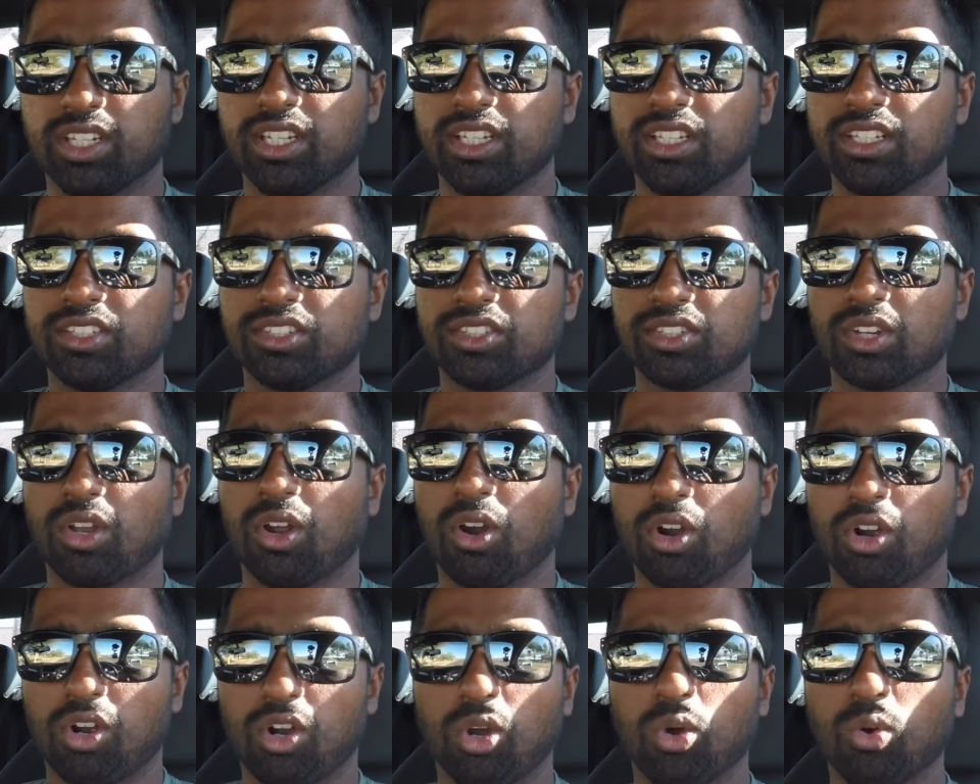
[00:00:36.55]
it's
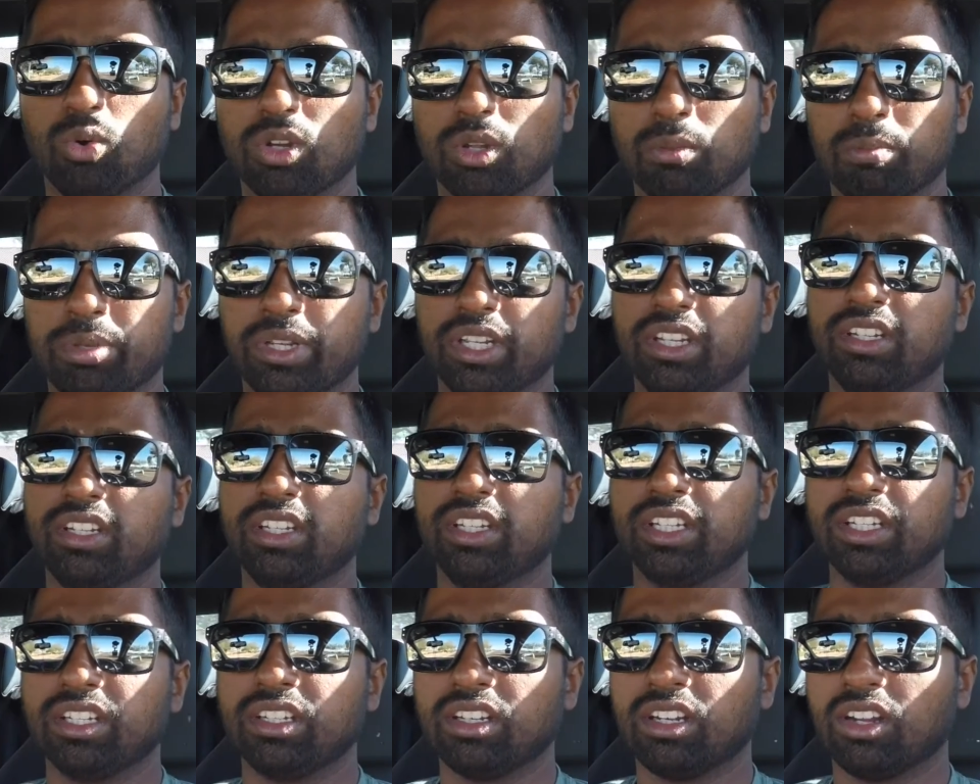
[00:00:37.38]
our own
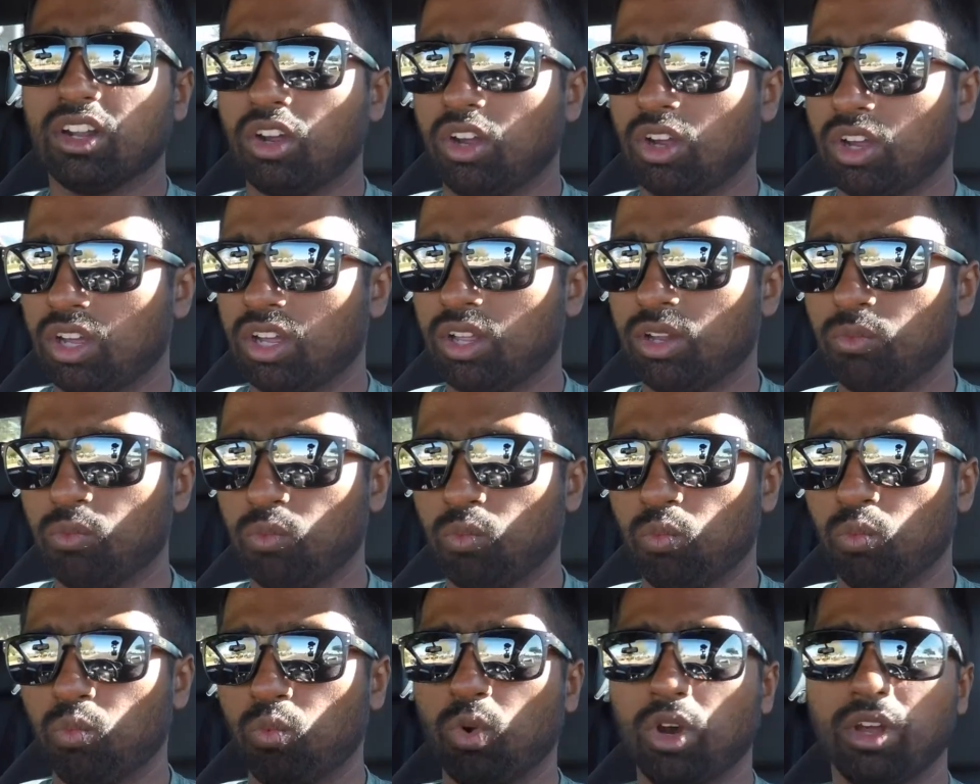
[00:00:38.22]
opinion
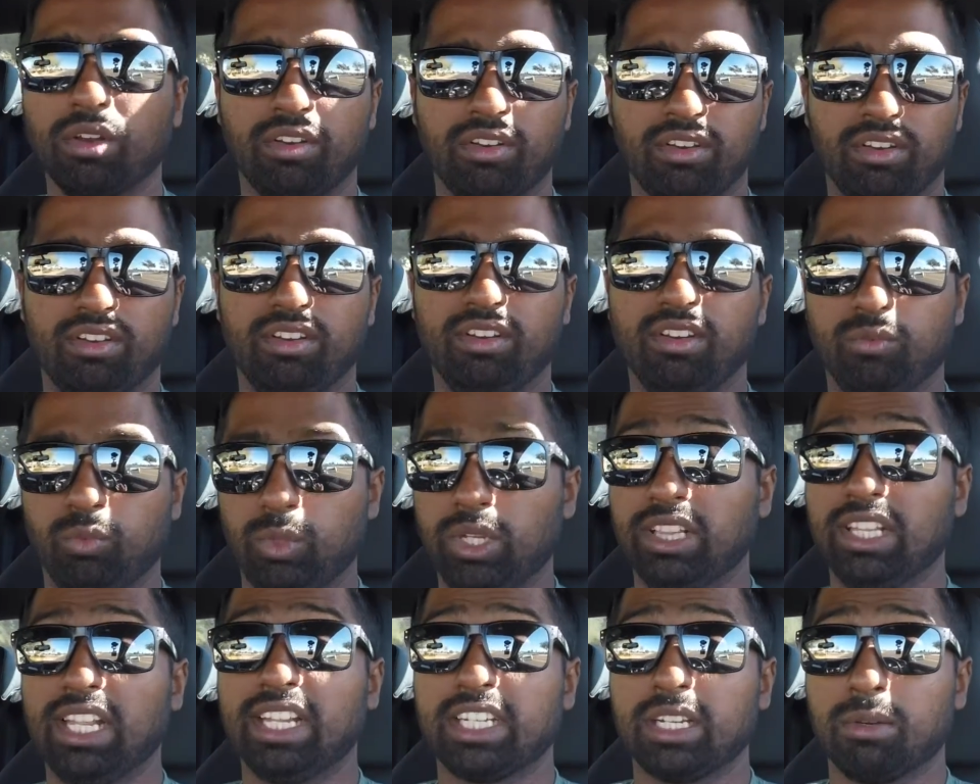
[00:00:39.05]
on what
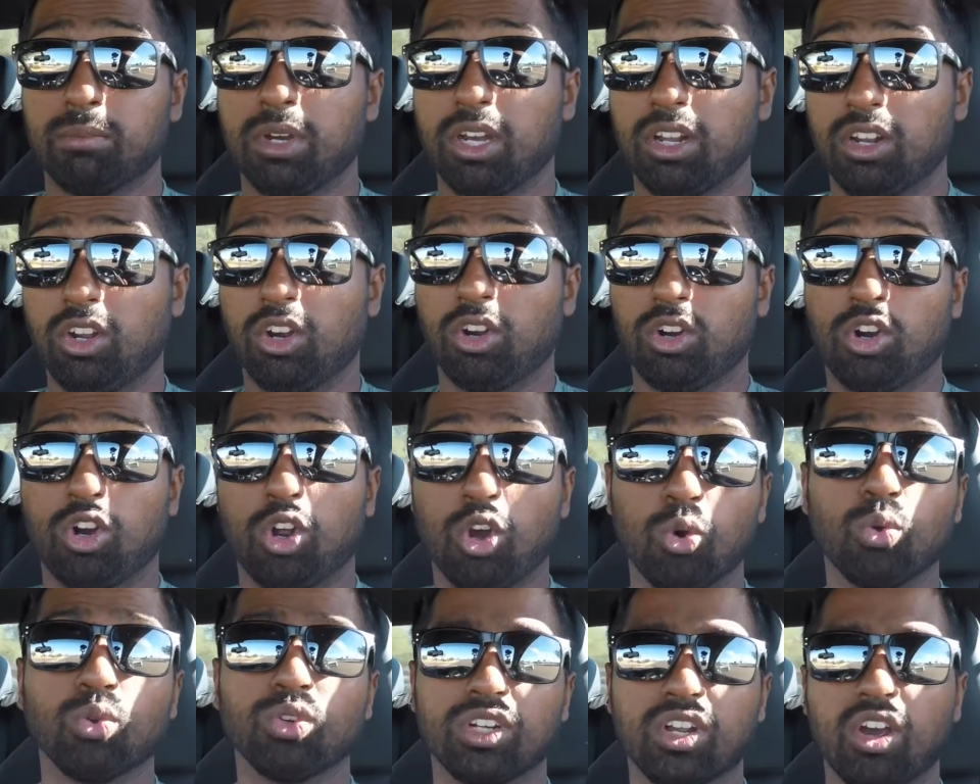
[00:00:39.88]
we like about our
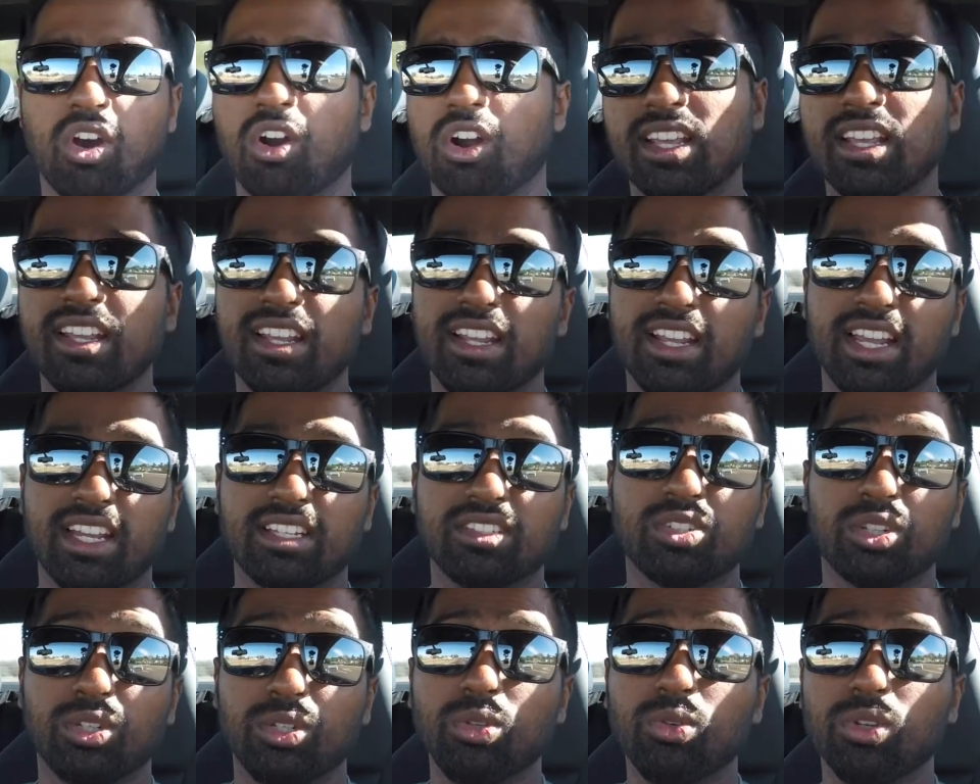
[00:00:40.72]
own car,
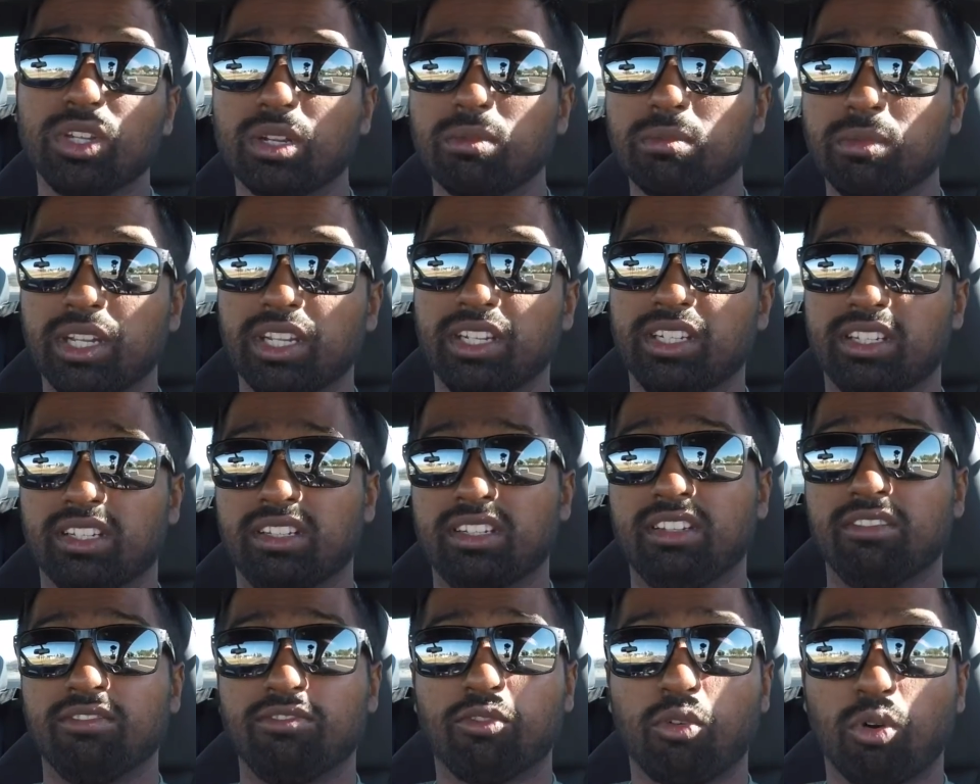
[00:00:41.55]
and so you can make
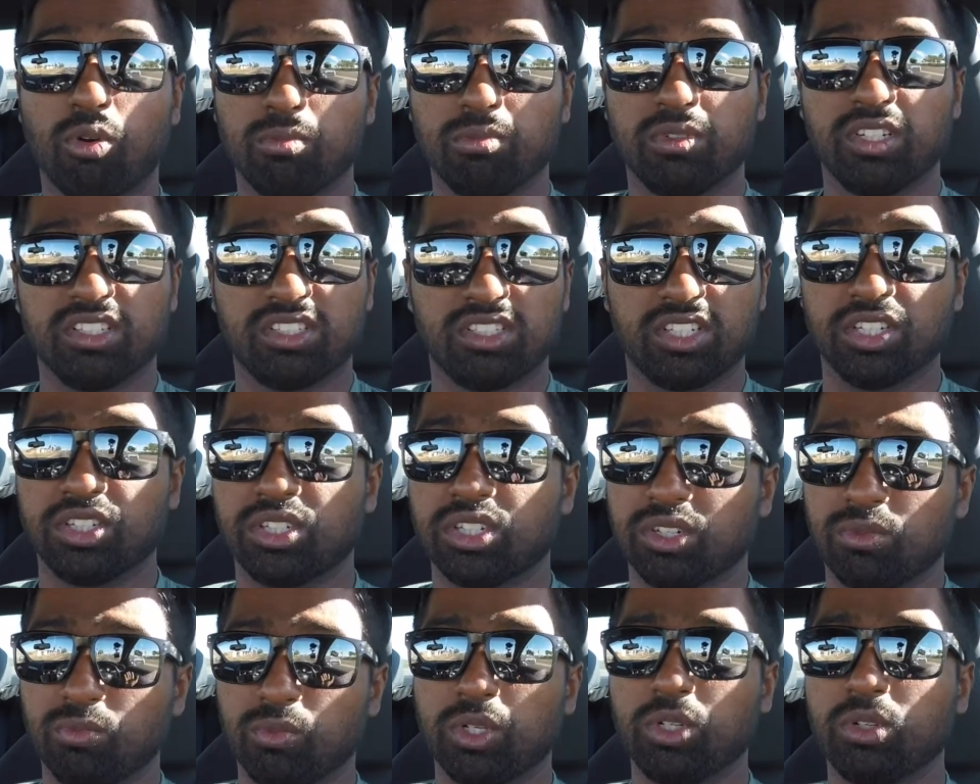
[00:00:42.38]
an informed
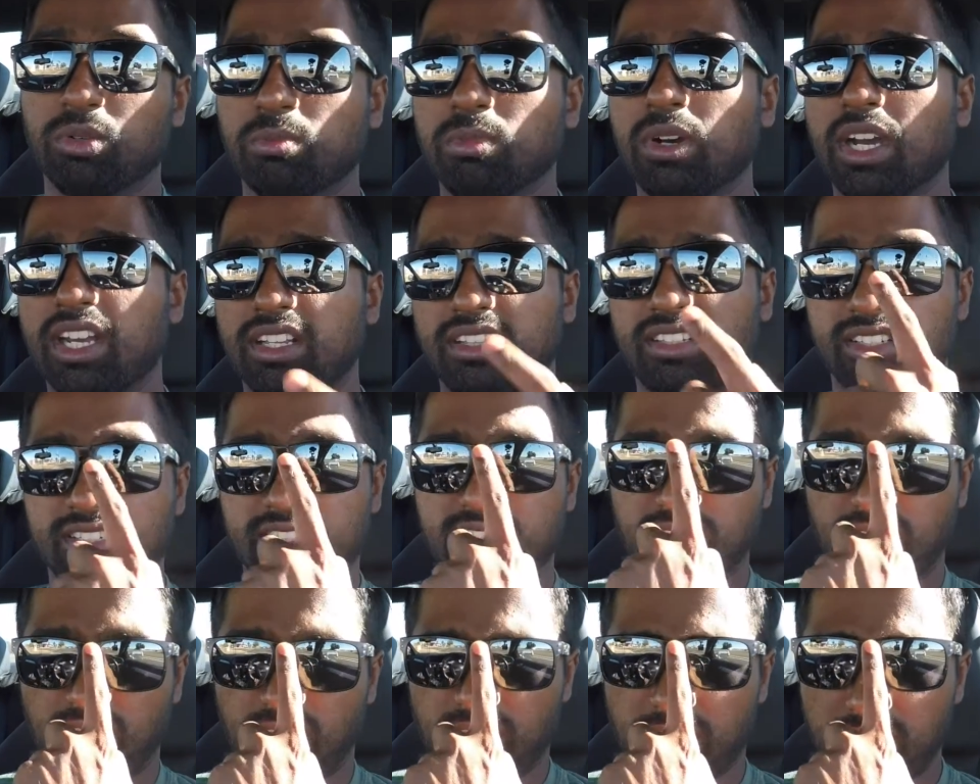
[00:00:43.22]
decision when you buy
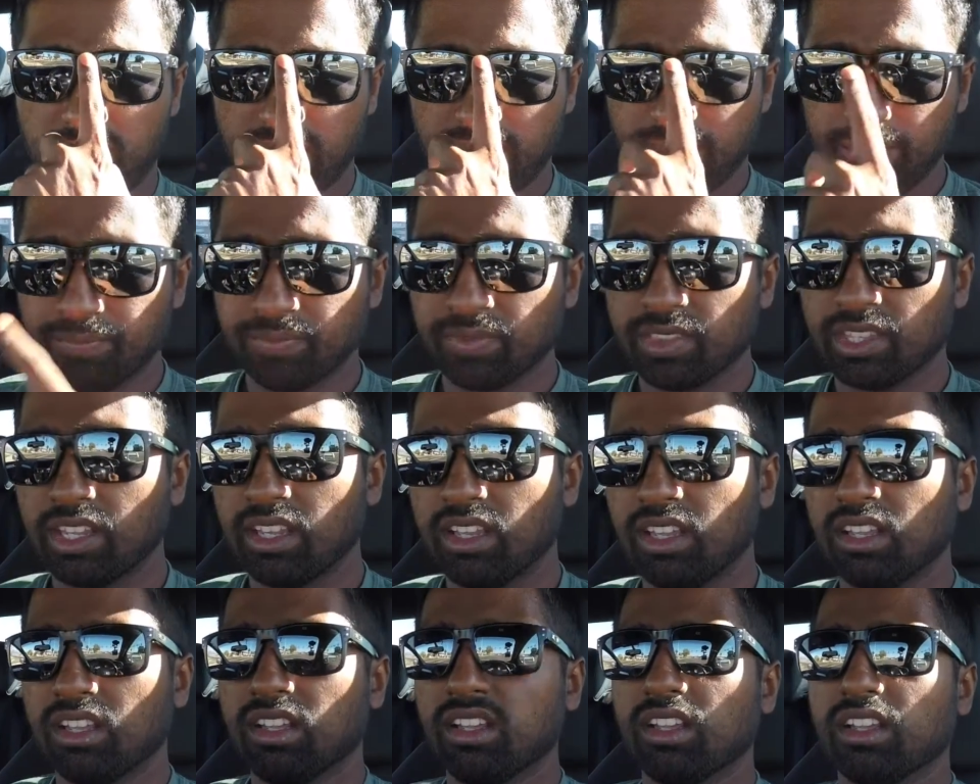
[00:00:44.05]
this car.
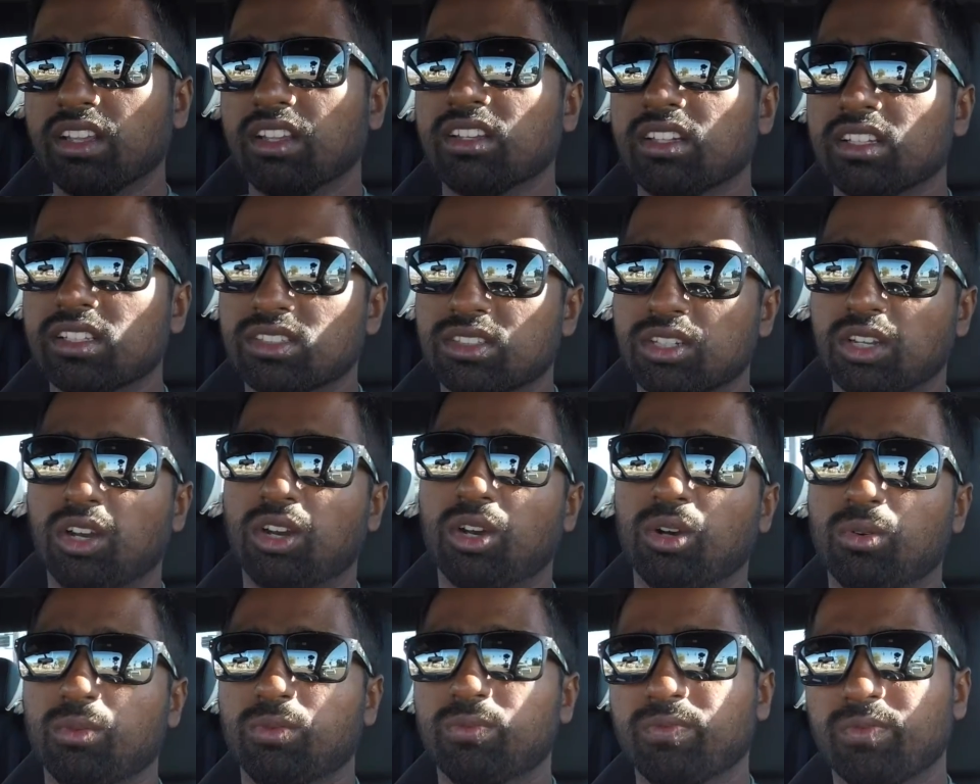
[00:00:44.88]

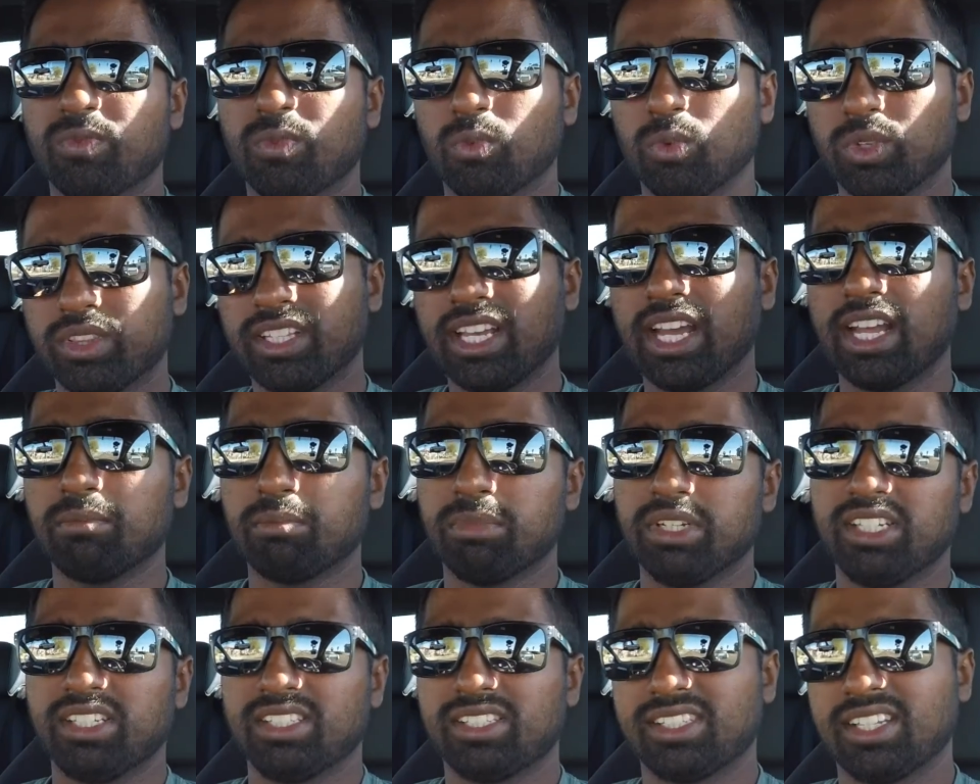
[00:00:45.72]
So with that
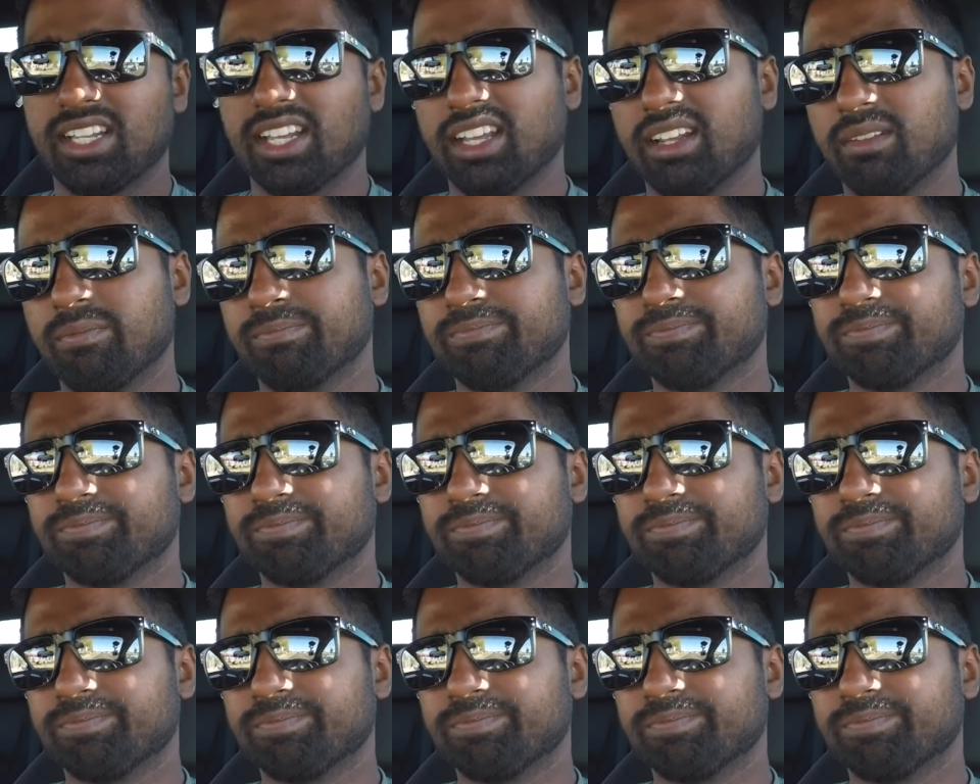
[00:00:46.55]
being said,